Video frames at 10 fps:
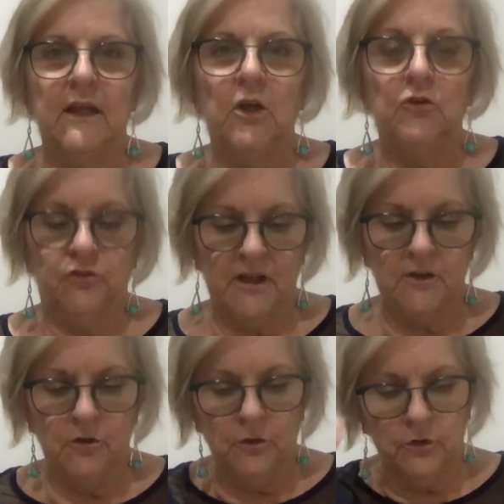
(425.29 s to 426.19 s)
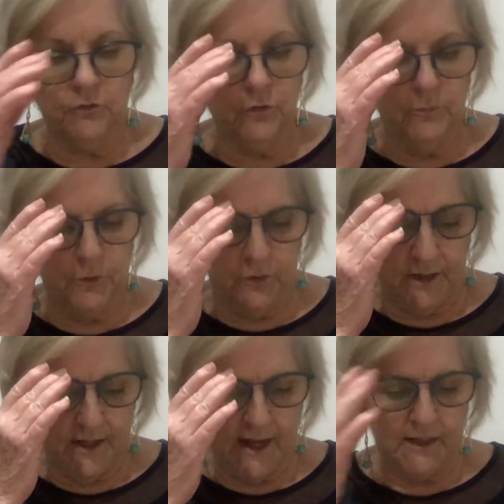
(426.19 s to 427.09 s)
She knew her true
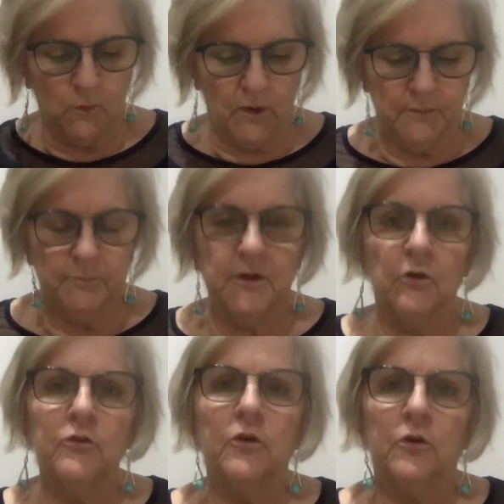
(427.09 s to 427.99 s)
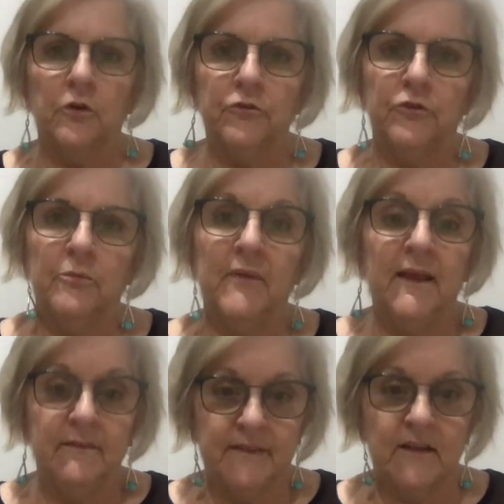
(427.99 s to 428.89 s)
beauty, and it went beyond her costume.
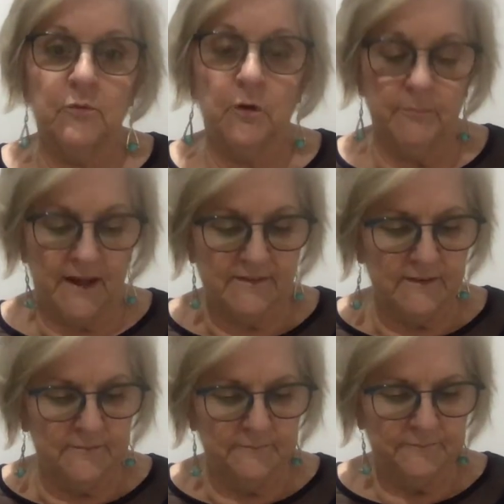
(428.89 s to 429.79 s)
That's what mattered.